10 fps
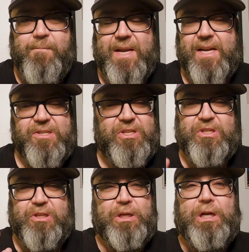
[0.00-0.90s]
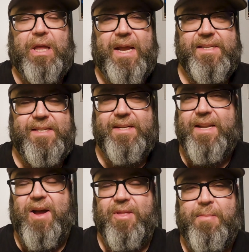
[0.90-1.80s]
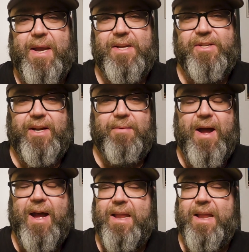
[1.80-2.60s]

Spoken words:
because just glancing down the page at them,